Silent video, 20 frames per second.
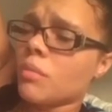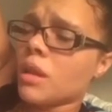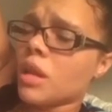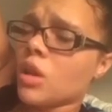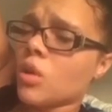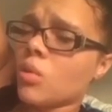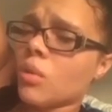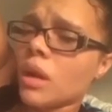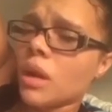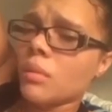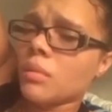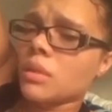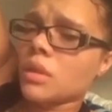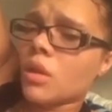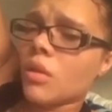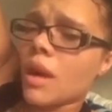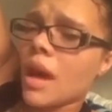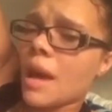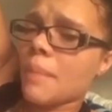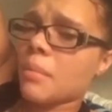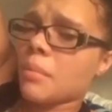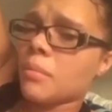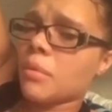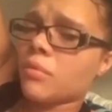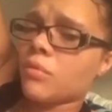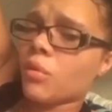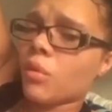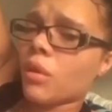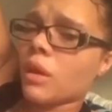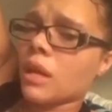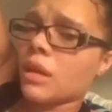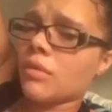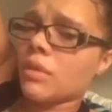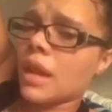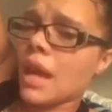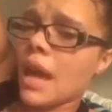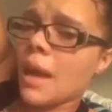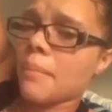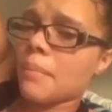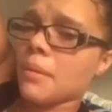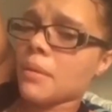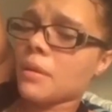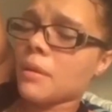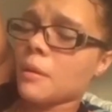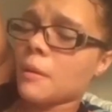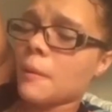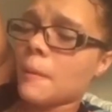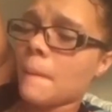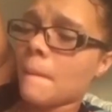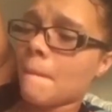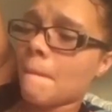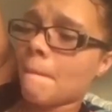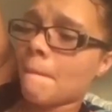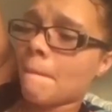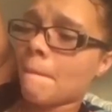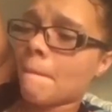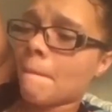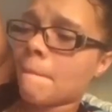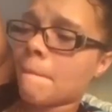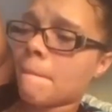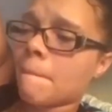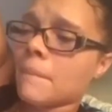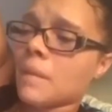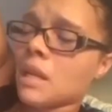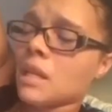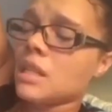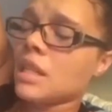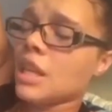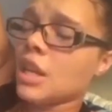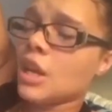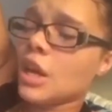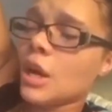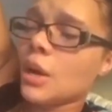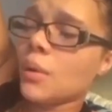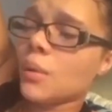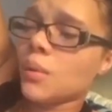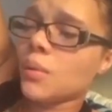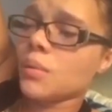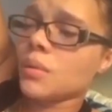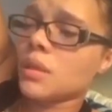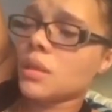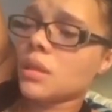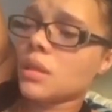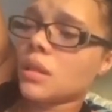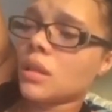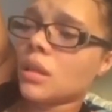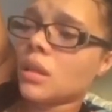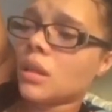with me and Queen was going to happen before it even happened. Because he knows.